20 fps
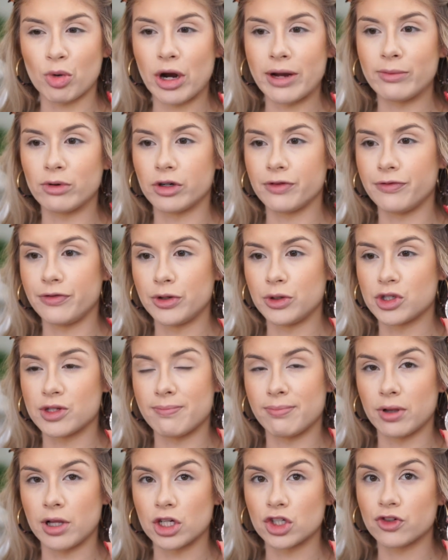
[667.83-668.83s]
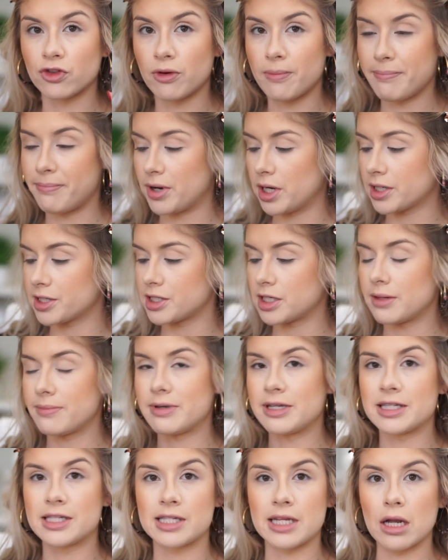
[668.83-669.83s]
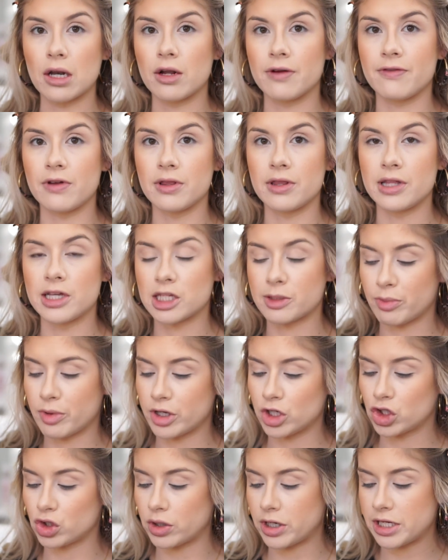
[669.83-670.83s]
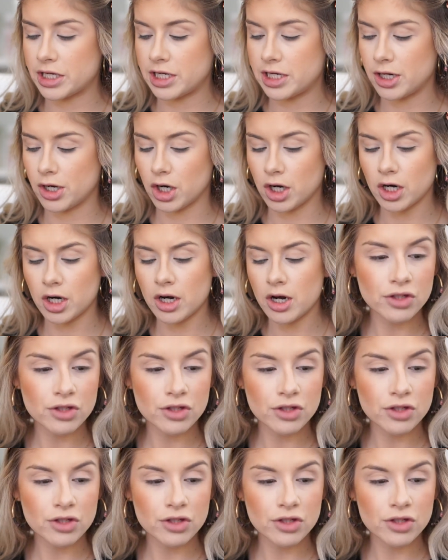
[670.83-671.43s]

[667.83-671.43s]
primer infused blush from Buxom instead of this blush right here.